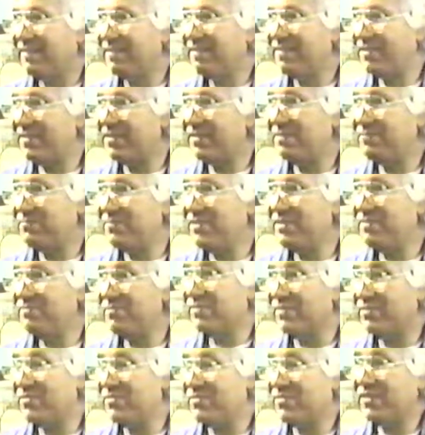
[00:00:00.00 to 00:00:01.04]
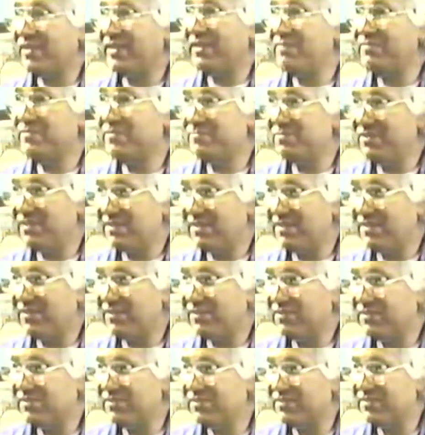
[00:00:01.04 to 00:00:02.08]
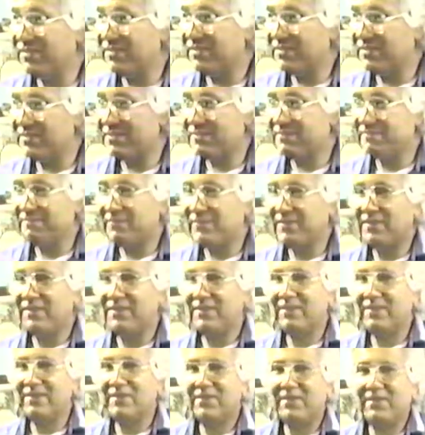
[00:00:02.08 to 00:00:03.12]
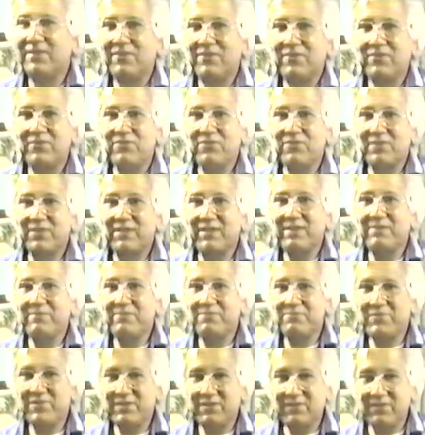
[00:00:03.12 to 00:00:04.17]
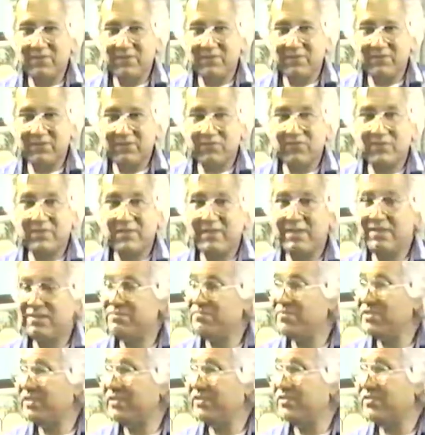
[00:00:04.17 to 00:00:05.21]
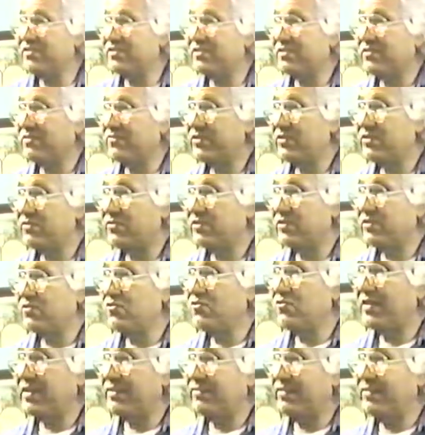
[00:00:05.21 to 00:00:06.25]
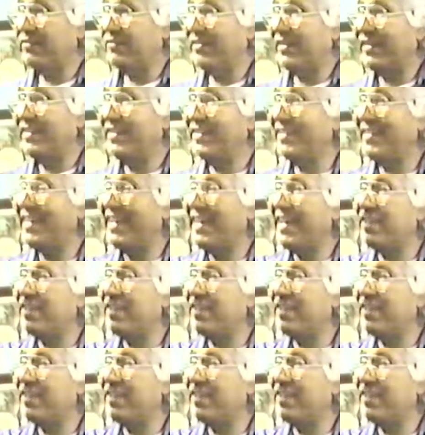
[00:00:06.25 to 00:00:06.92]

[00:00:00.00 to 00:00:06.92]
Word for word: There are people who claim to be theologians, who claim to be students, who claim to be teachers of Israel, who have invented